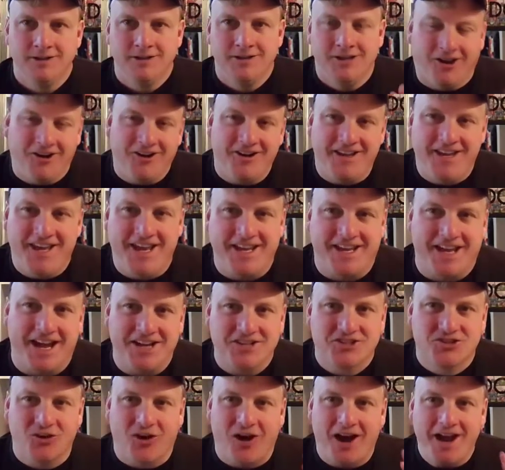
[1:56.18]
Alrighty, hey
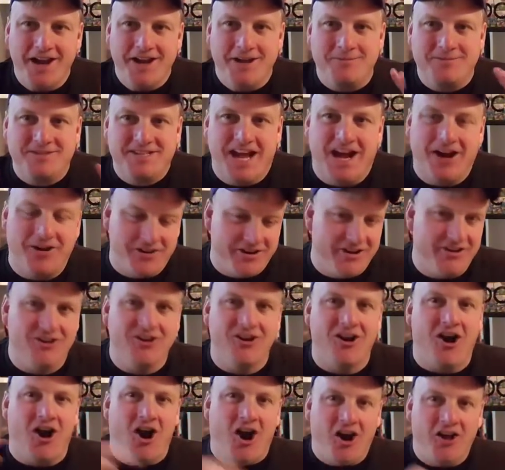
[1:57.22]
guys, so I am down here
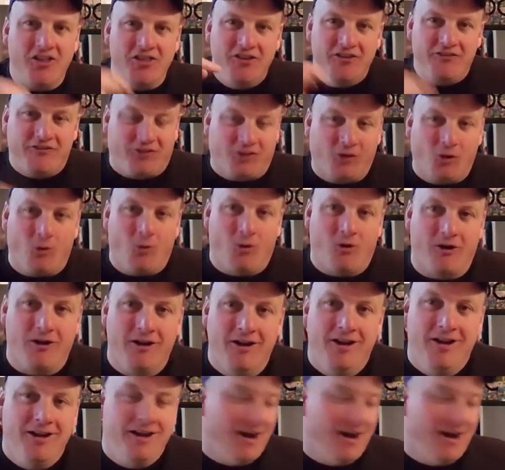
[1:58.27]
on the floor